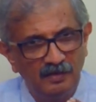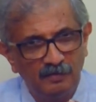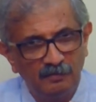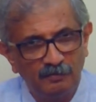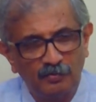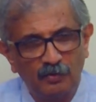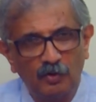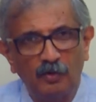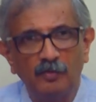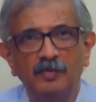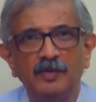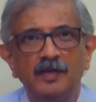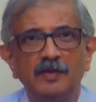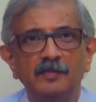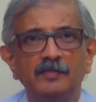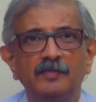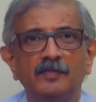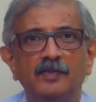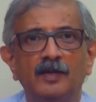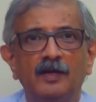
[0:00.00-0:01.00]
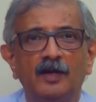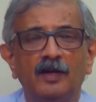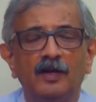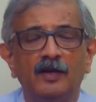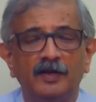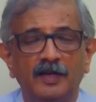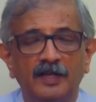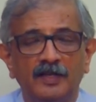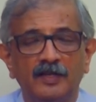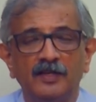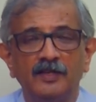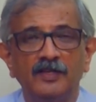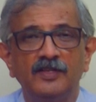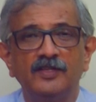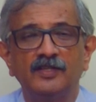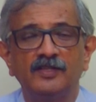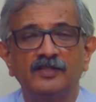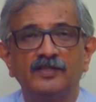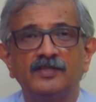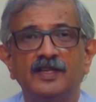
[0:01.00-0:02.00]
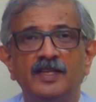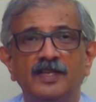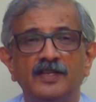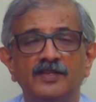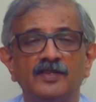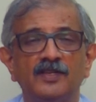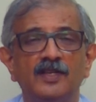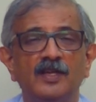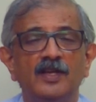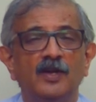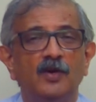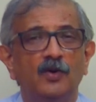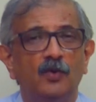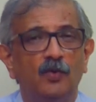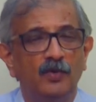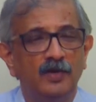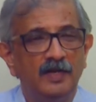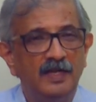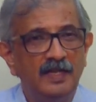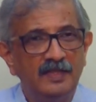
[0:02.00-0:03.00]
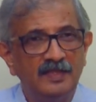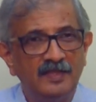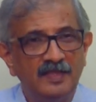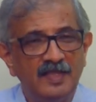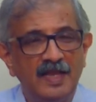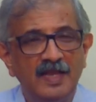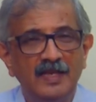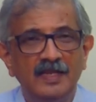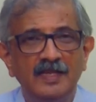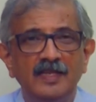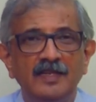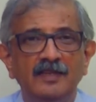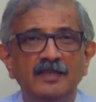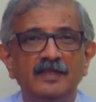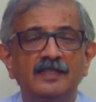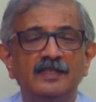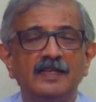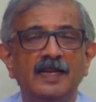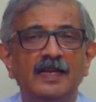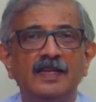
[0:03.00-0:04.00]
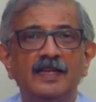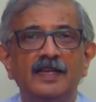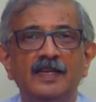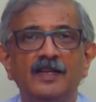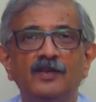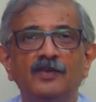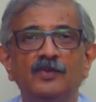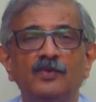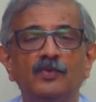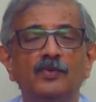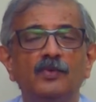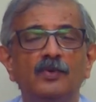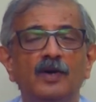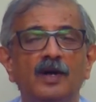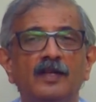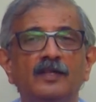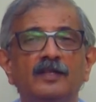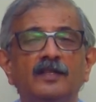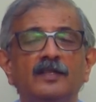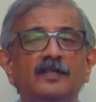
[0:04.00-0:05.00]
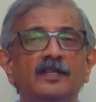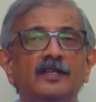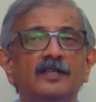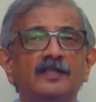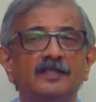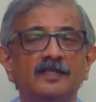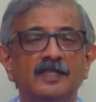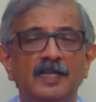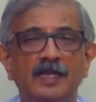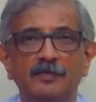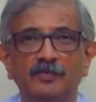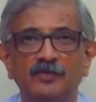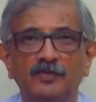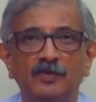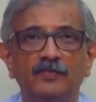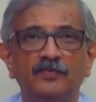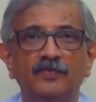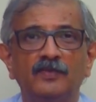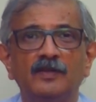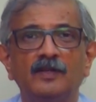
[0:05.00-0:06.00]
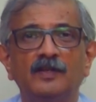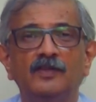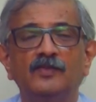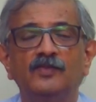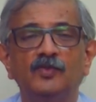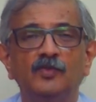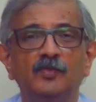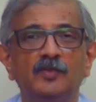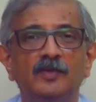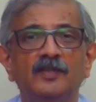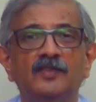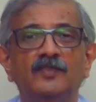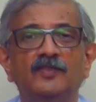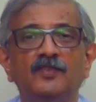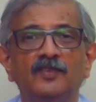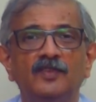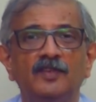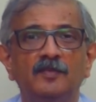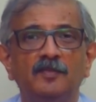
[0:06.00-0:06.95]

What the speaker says: problem recognition stage. Only then he is getting into another steps of a consumer decision